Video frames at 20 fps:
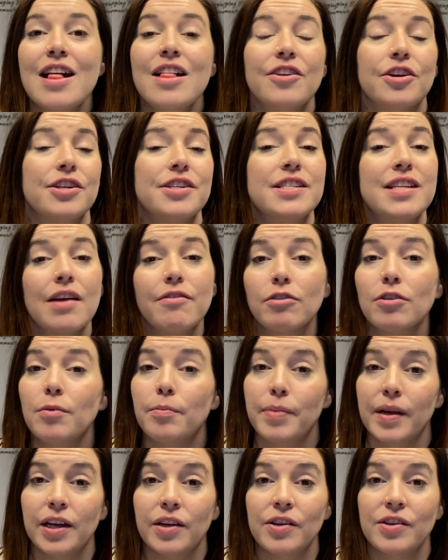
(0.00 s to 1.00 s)
There are several
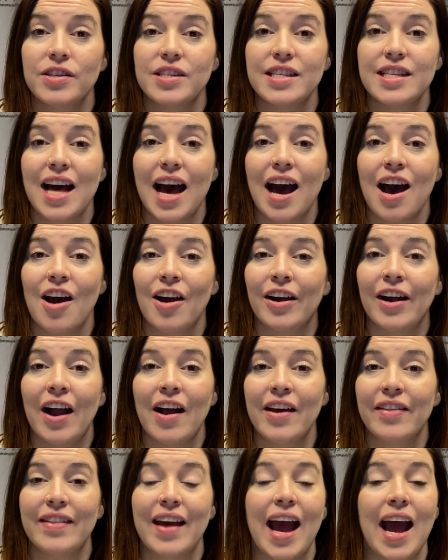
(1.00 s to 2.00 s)
bills that are
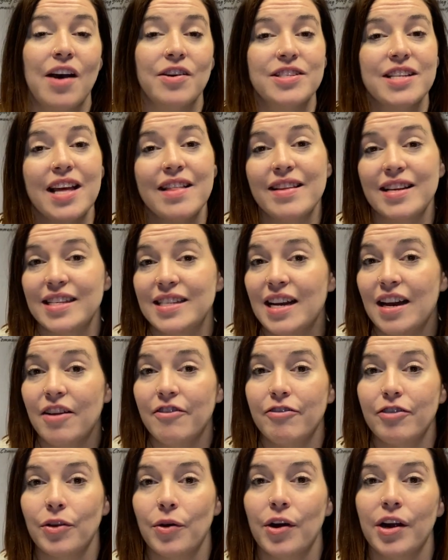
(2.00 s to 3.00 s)
on the House and the
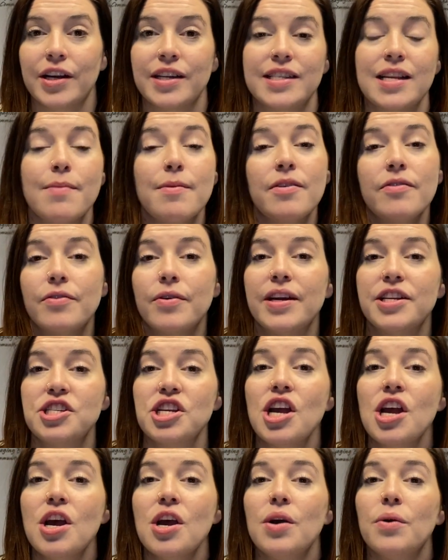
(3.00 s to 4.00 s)
Senate floor, some of which
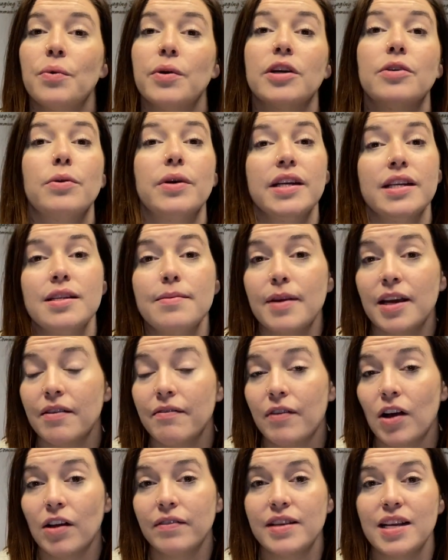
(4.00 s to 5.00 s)
we're going to be
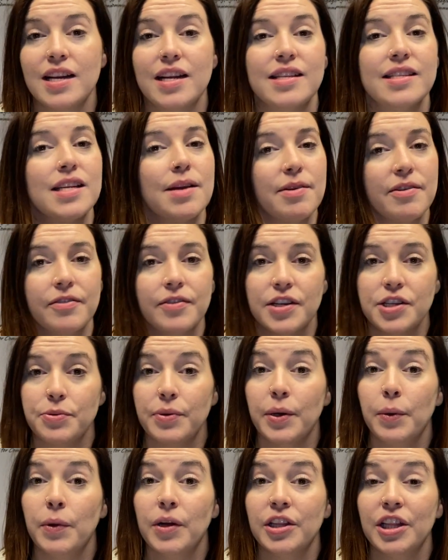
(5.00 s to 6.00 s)
involved in and some of which
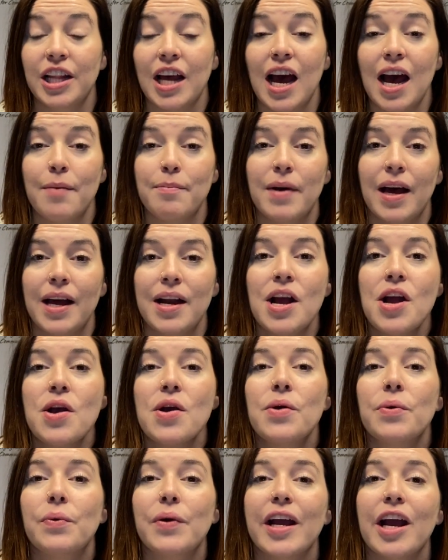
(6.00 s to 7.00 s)
we will not, but
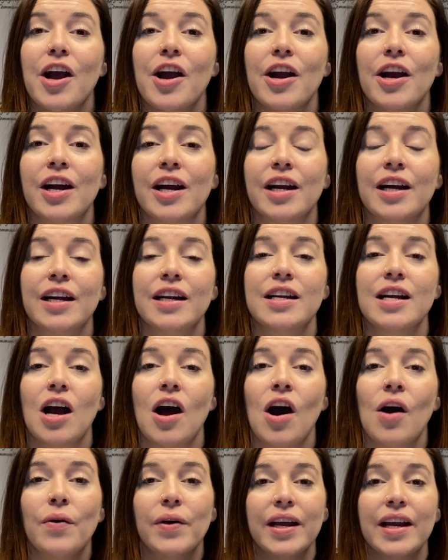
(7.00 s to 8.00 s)
we are
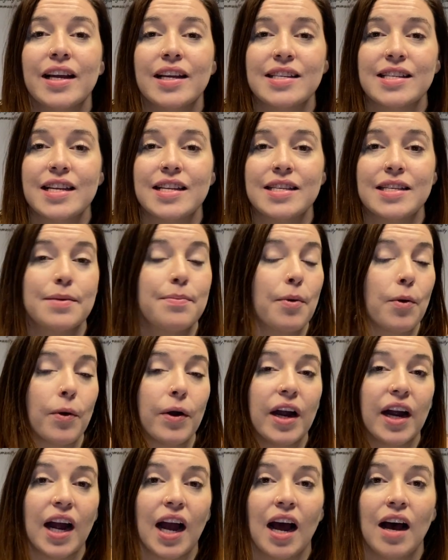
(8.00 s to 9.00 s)
always in
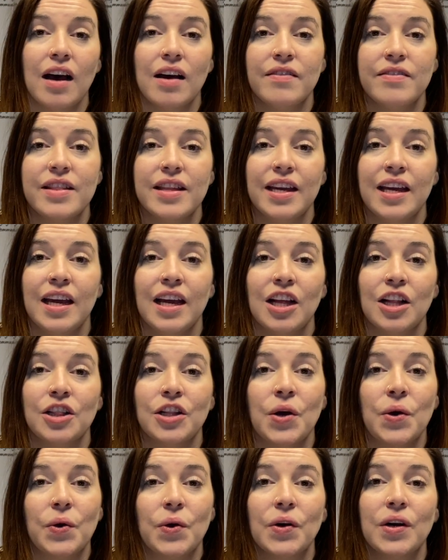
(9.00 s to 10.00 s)
support of the
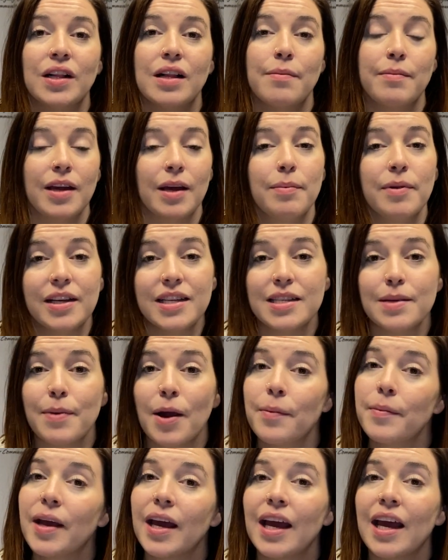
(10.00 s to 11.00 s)
local Columbia Police
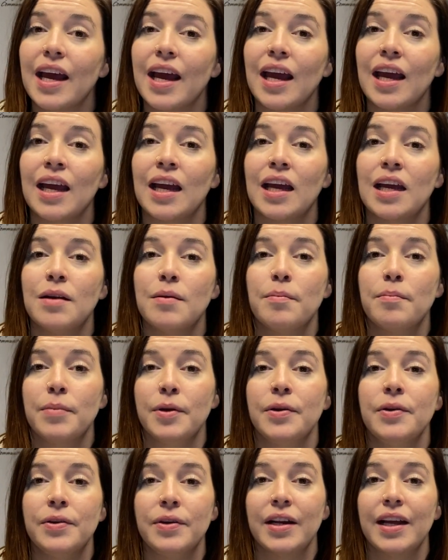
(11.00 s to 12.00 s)
Department and
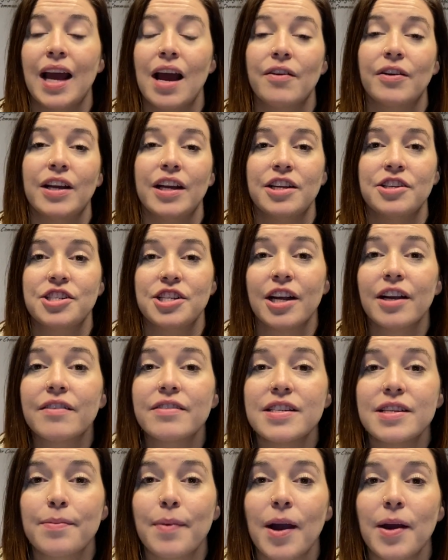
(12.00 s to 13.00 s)
Boone County
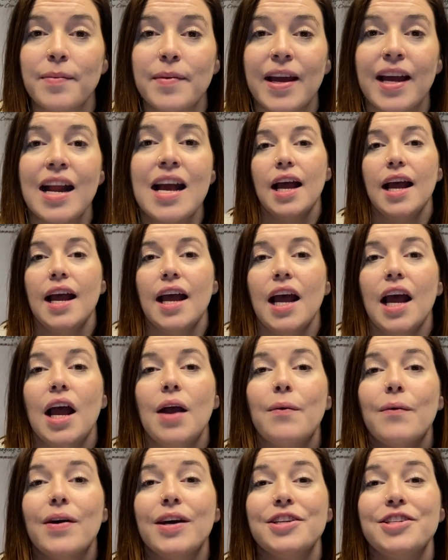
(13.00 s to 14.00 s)
Sheriff's Department,
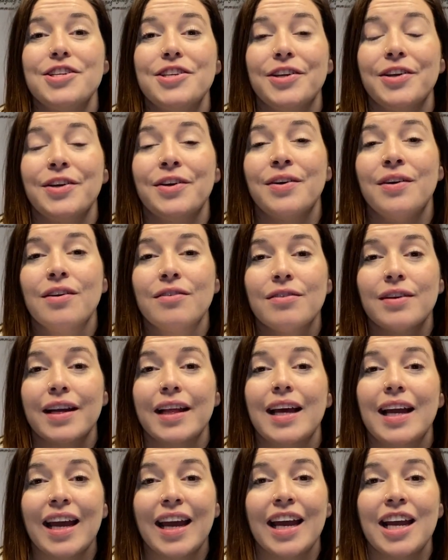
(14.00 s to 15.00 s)
and want to
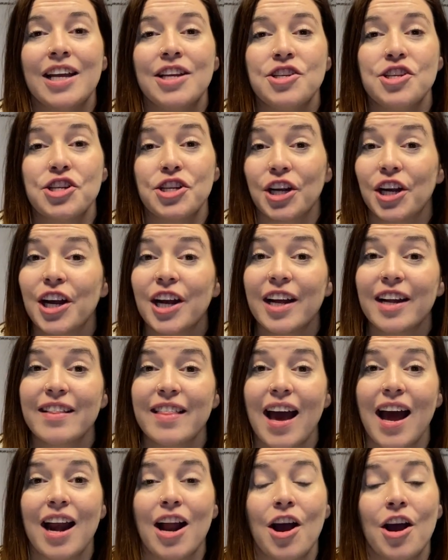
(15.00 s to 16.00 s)
really ensure
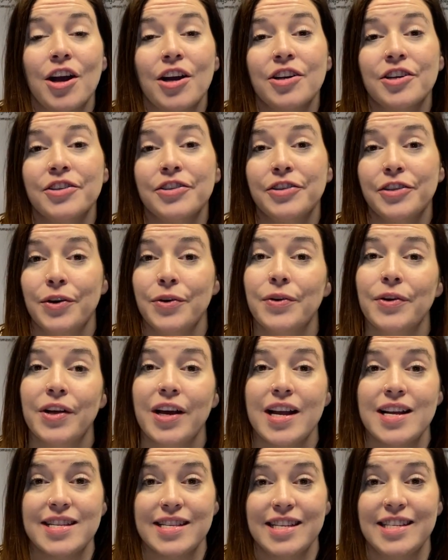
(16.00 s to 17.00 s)
that our local
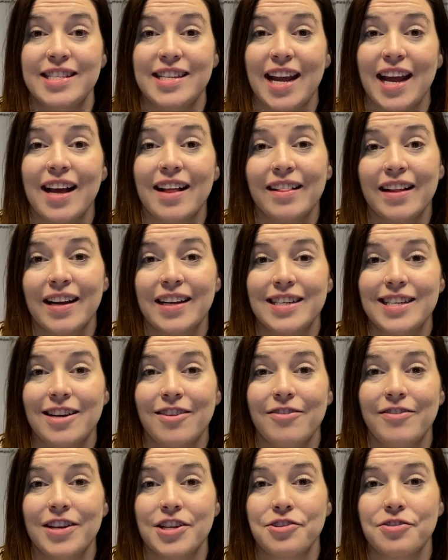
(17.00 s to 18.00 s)
and state elected
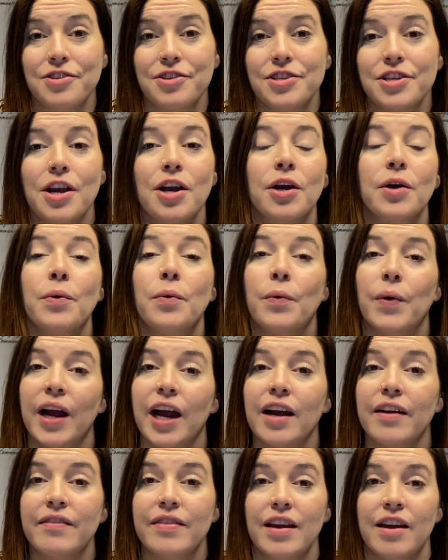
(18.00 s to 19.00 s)
officials are
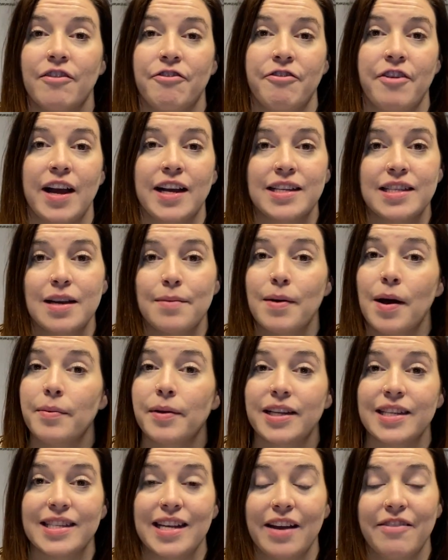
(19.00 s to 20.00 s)
aware of the effect that
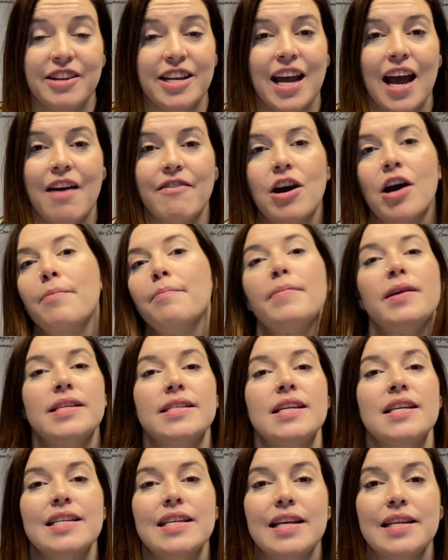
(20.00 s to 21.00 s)
public safety have on
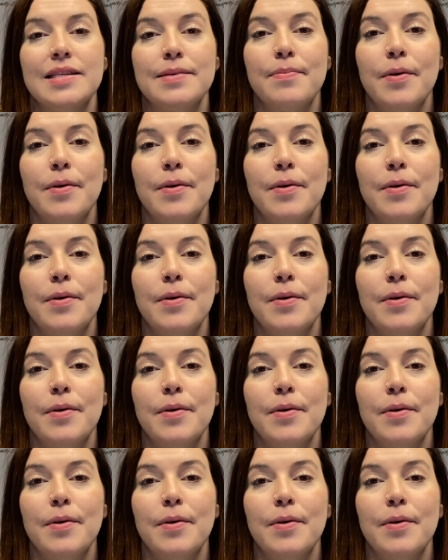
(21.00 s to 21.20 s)
businesses.